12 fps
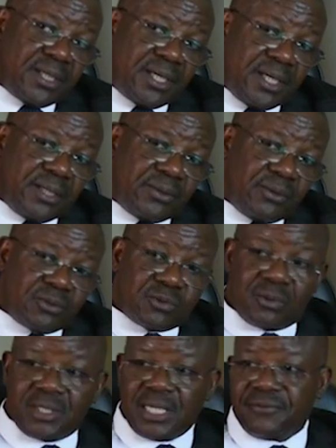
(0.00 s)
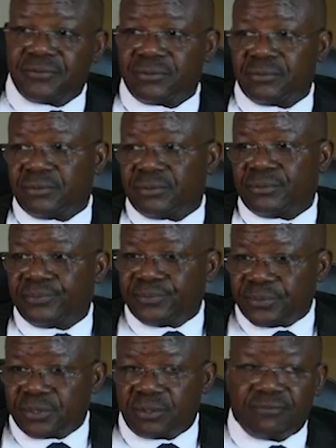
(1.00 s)
And those ones have to
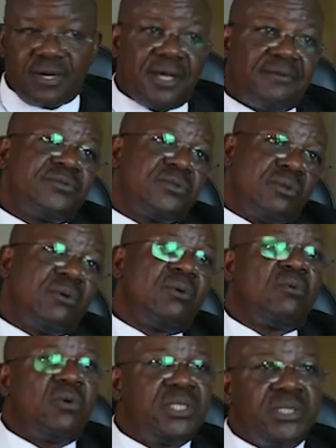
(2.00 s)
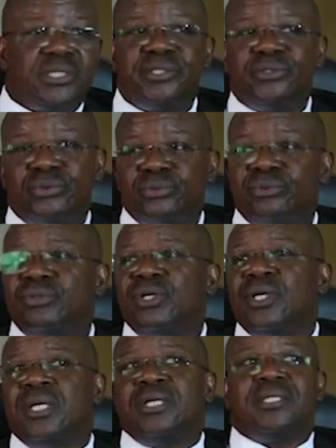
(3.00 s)
survive. So what did they do?
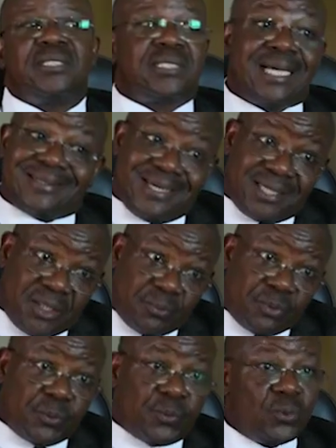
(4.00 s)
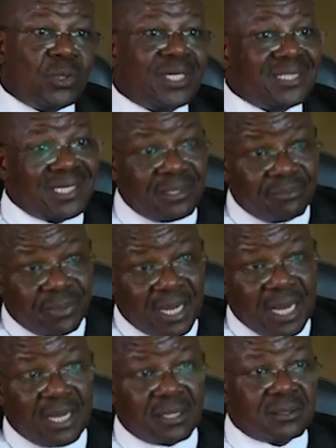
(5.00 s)
They start attacking people, attacking
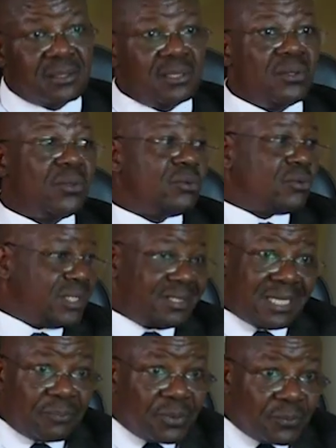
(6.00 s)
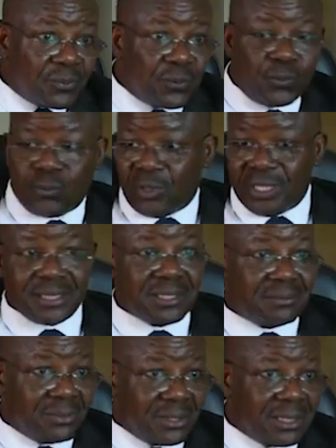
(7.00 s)
banks, kidnapping people,
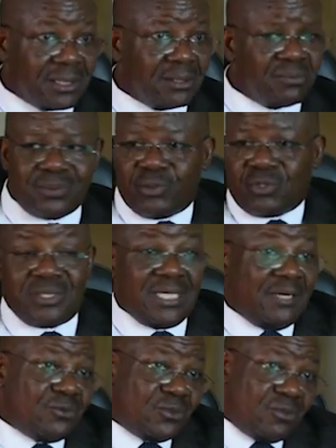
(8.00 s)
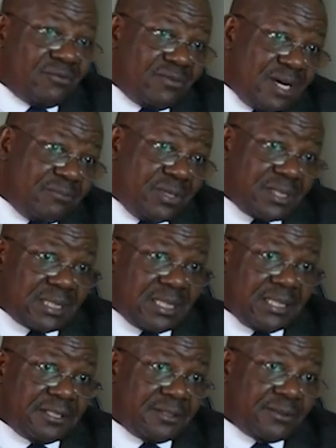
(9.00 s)
collecting money, because they have to survive
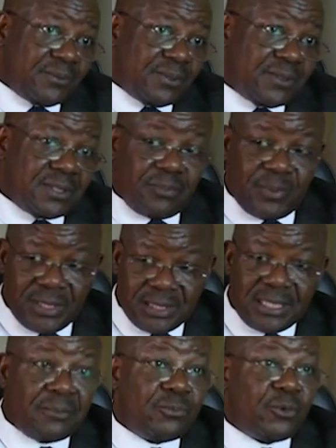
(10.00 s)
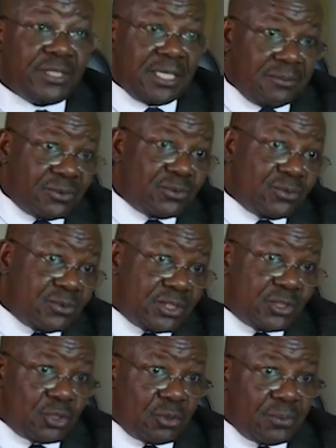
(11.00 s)
basically. Because the person that brought them to do the
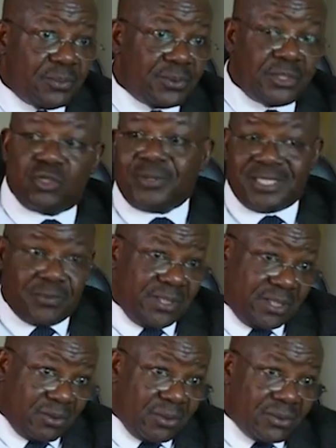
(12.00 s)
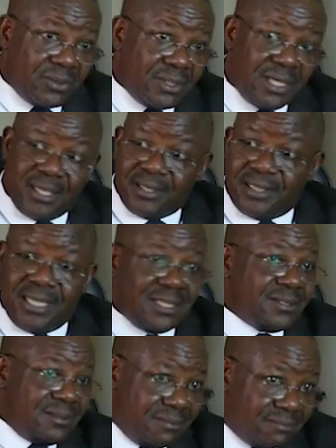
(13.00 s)
job has been done, and he
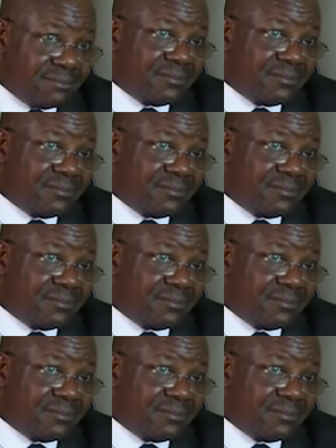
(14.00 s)
has